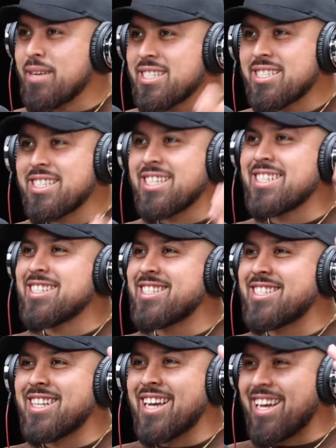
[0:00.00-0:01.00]

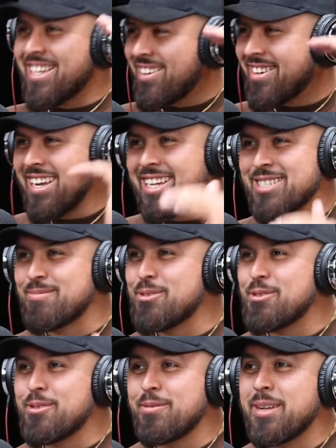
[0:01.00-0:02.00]
Business, your next
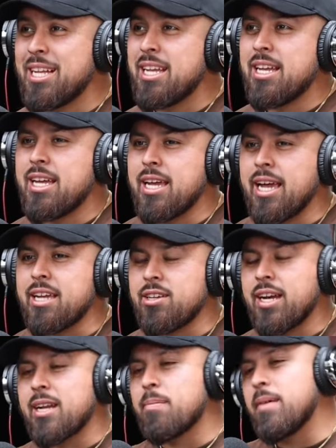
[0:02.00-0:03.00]
move, hey,
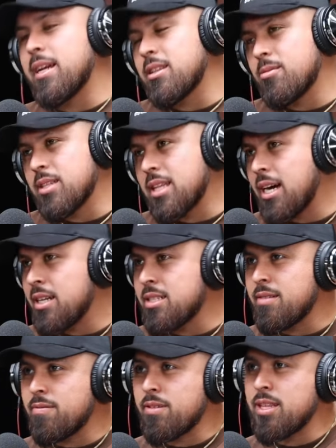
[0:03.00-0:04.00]
you gotta pay three
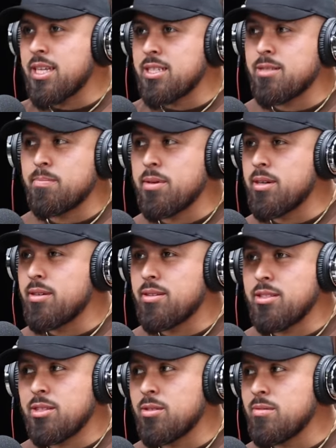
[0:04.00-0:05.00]
thousand for this, but
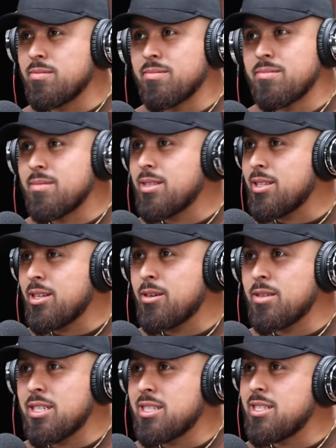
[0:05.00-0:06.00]
you don't you
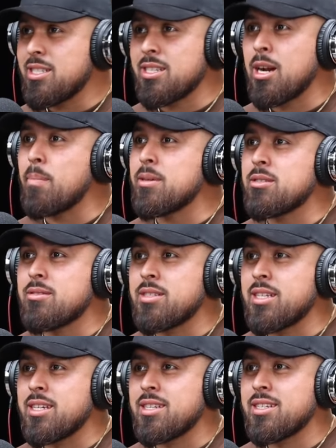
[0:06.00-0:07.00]
know, this is just an
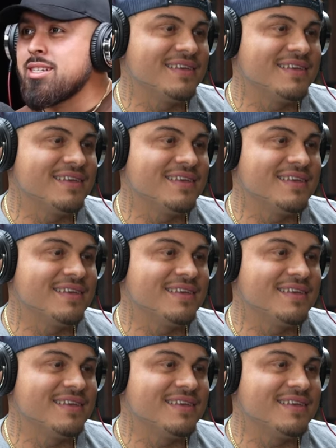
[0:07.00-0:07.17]
opportunity.